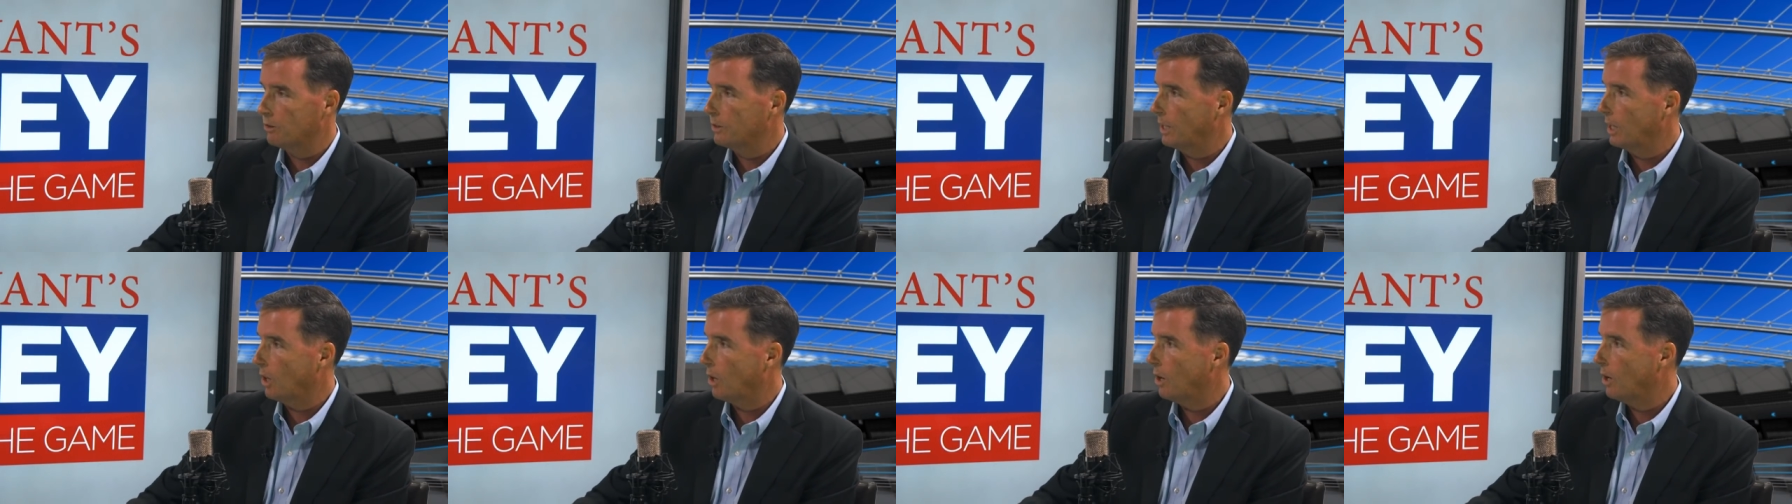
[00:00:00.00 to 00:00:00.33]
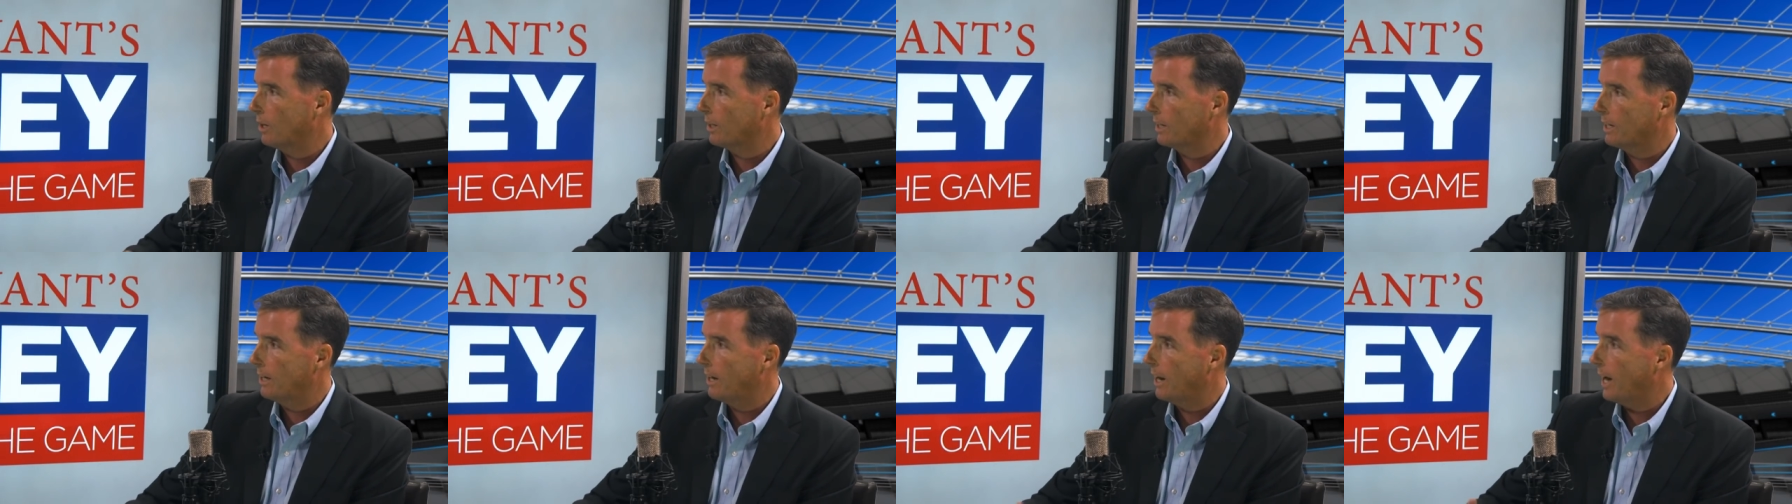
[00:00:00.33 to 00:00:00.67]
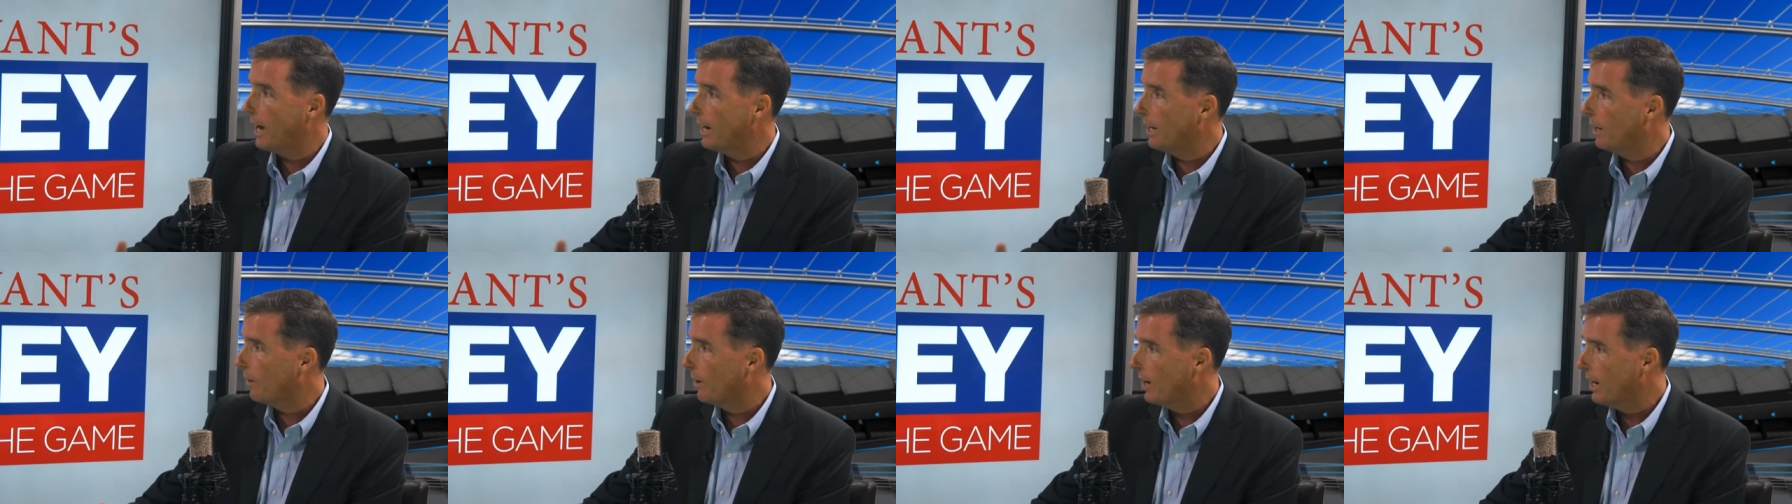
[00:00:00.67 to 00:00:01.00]
day long in an
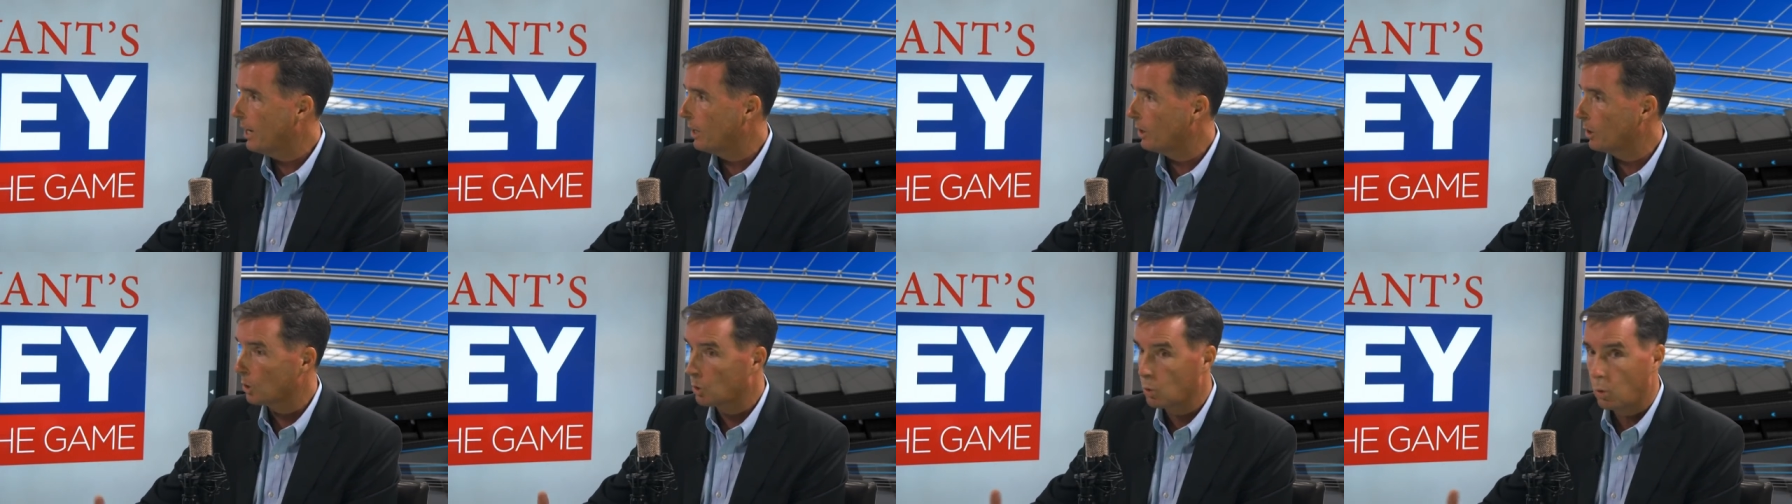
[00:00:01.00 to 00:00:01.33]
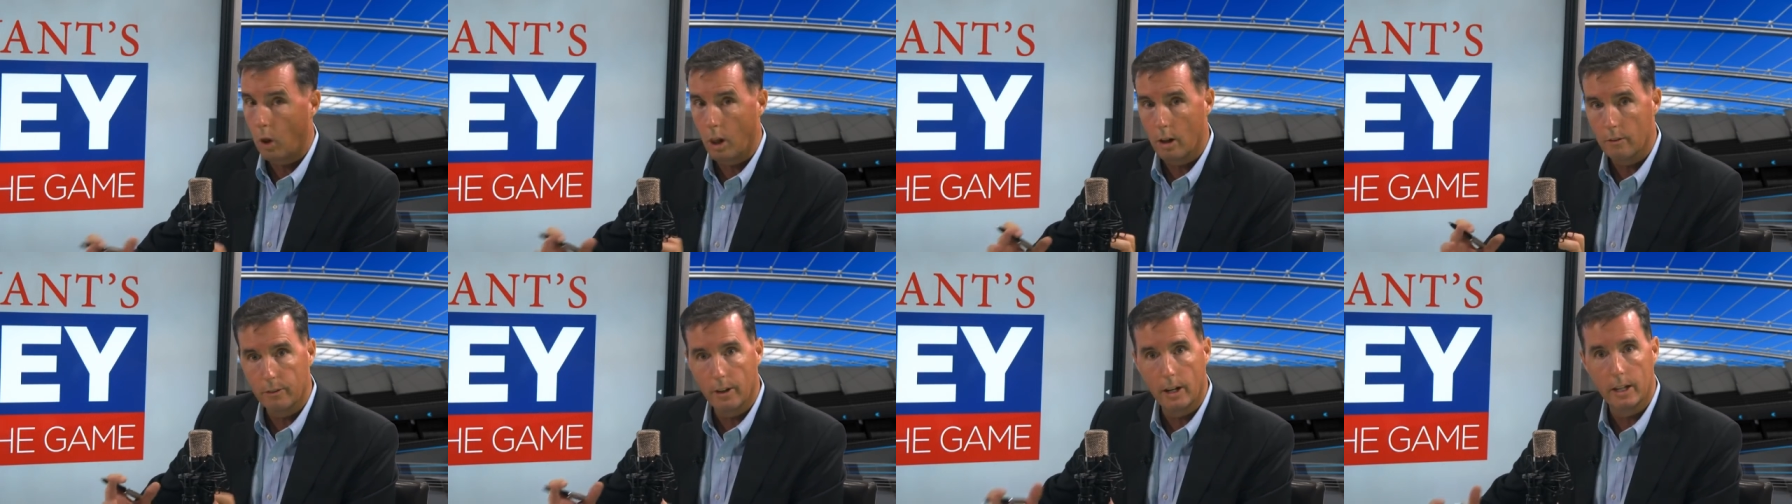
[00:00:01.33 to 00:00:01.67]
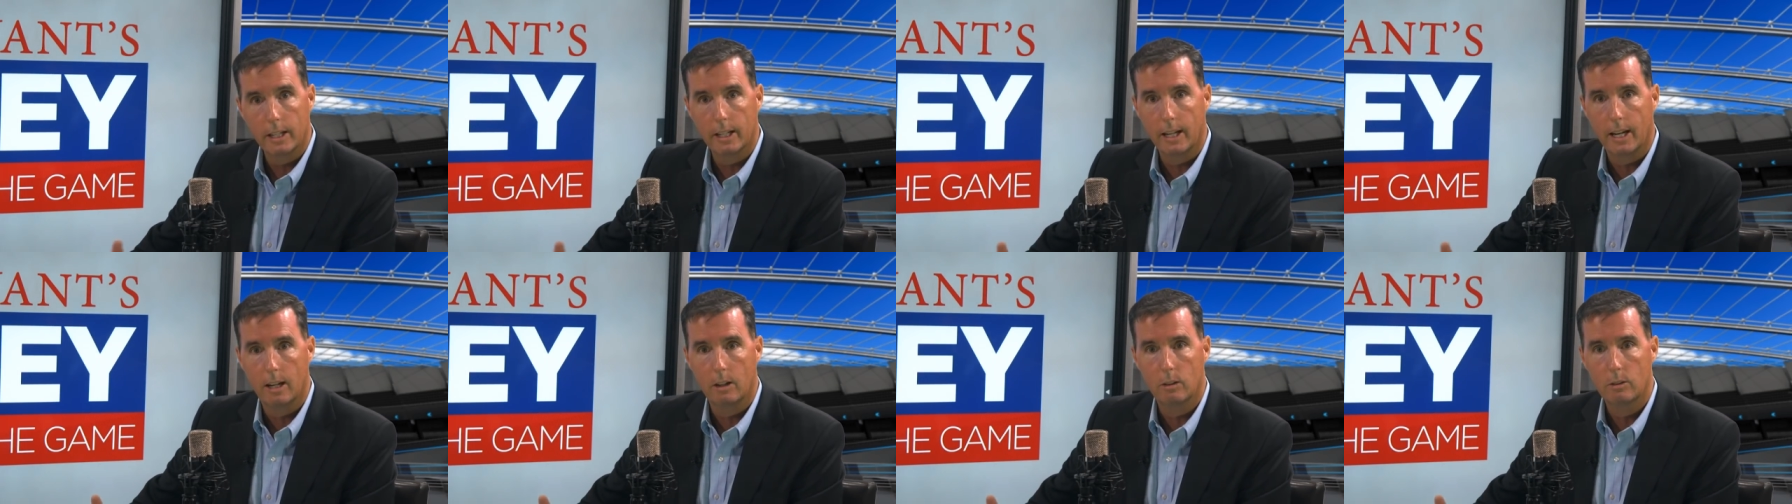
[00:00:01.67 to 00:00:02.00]
IRA or a qualified
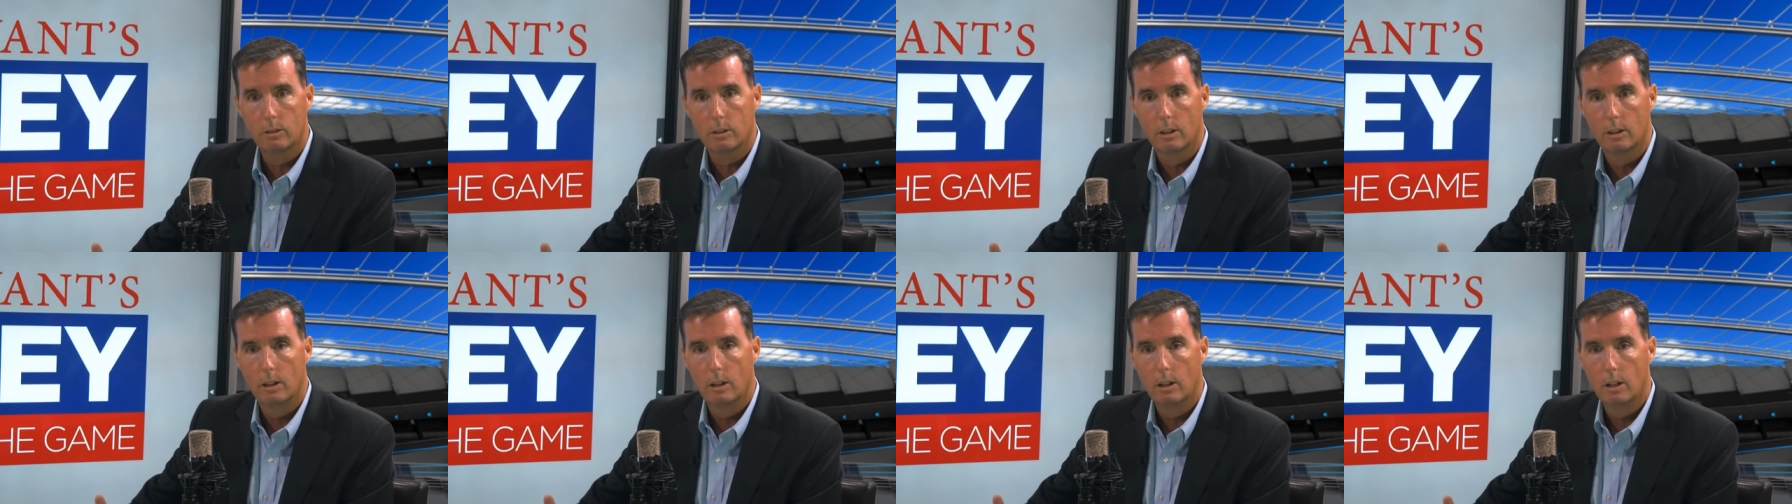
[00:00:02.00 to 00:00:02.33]
account,